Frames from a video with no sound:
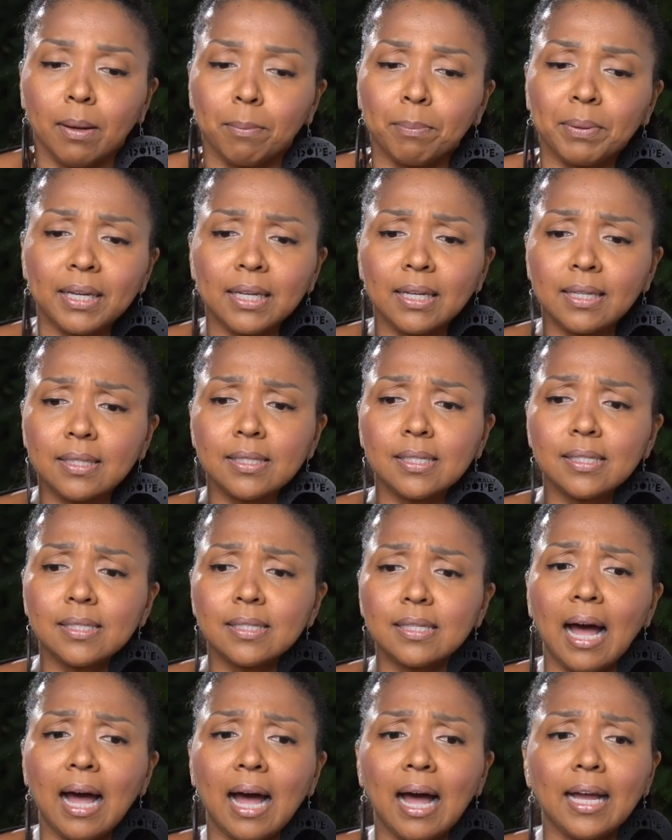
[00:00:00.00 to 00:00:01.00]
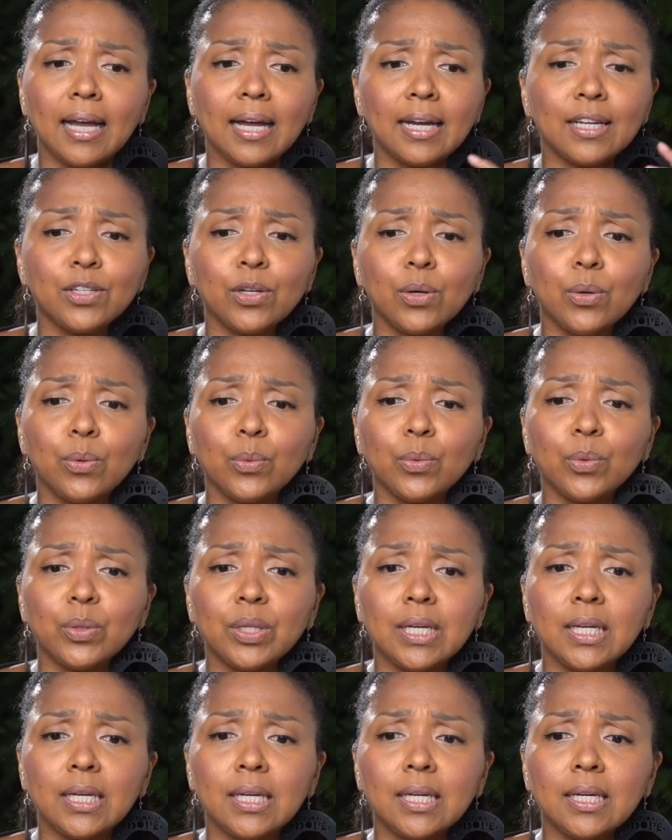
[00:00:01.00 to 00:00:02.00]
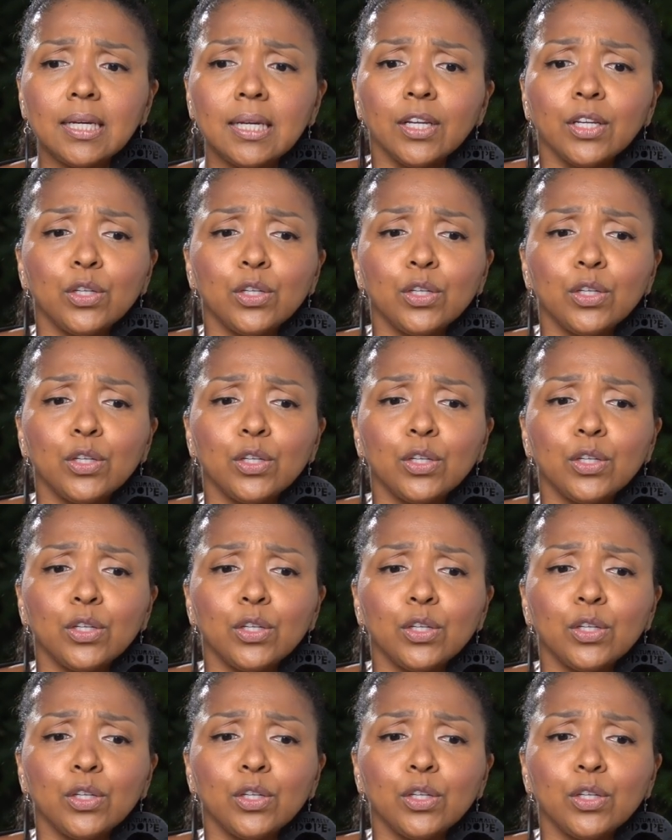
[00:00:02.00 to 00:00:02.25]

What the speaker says: because I don't think